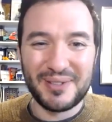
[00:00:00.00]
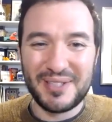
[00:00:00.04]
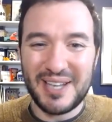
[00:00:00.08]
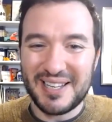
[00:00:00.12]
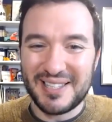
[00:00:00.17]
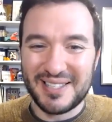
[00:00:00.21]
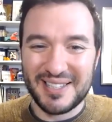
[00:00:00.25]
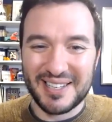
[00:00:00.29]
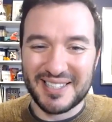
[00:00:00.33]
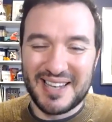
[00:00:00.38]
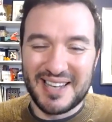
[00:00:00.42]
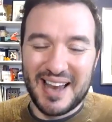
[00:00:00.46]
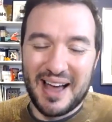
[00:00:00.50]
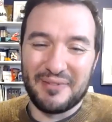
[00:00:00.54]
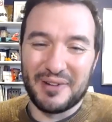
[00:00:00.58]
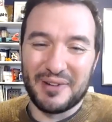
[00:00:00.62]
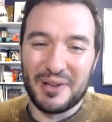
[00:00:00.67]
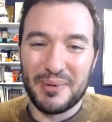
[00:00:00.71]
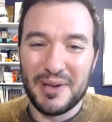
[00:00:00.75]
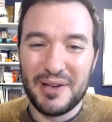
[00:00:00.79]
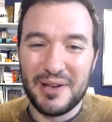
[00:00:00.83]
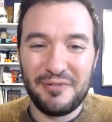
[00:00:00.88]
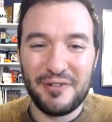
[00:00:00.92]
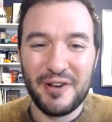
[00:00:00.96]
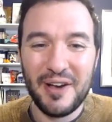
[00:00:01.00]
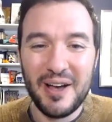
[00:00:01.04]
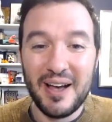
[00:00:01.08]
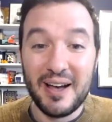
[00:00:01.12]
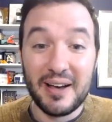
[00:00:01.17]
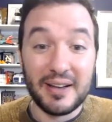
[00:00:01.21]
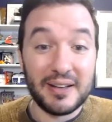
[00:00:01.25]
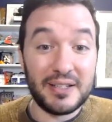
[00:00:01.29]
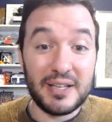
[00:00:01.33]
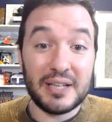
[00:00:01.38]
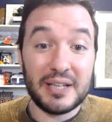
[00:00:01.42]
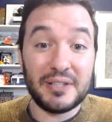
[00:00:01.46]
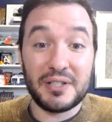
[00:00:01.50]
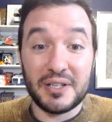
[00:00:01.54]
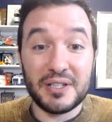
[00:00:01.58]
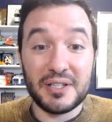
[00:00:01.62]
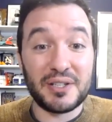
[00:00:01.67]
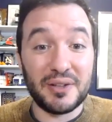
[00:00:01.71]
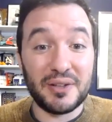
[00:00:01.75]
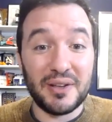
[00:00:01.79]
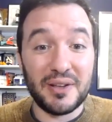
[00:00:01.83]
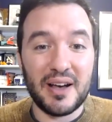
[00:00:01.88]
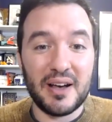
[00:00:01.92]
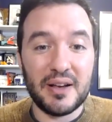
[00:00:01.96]
Jason doesn't have any beef. Jason is
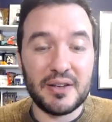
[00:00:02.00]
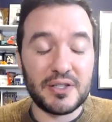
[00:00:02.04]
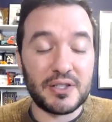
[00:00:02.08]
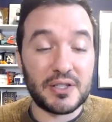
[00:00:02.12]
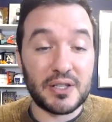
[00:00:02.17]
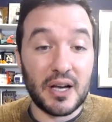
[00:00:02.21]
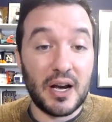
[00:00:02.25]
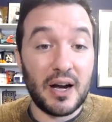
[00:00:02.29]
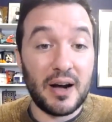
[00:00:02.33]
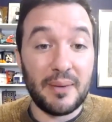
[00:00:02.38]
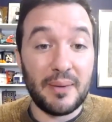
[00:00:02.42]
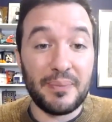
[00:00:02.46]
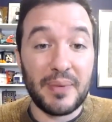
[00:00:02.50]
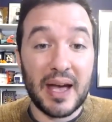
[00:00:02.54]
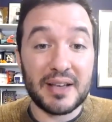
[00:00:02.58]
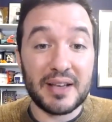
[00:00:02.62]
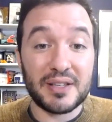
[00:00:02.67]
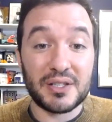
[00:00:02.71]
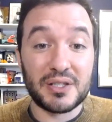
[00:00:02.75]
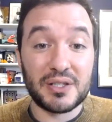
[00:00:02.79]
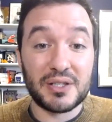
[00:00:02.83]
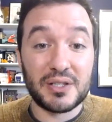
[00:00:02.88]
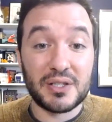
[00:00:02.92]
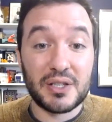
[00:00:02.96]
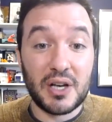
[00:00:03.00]
as um, has